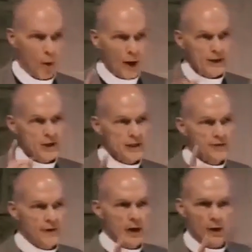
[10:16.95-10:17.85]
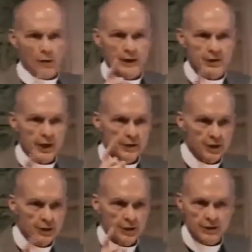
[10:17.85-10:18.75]
points his finger at
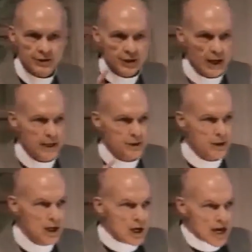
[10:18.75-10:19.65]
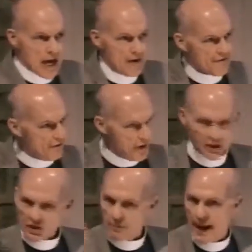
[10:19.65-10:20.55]
Jesus and says, if
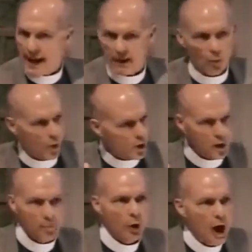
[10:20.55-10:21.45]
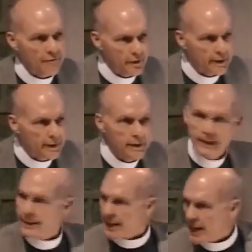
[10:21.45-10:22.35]
this man were a prophet,
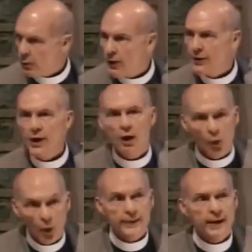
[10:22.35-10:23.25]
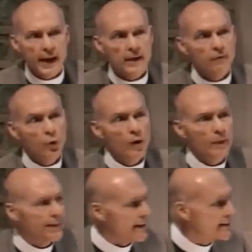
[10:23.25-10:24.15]
he would know what kind of
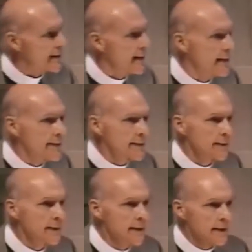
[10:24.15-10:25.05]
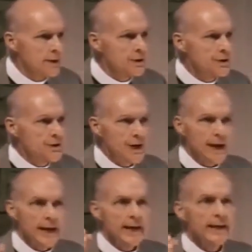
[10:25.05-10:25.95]
woman this is.
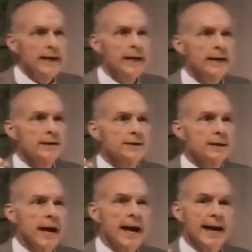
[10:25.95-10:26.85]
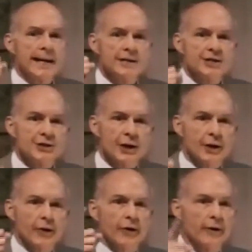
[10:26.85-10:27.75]
She is a
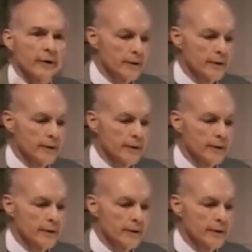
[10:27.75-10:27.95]
sinner.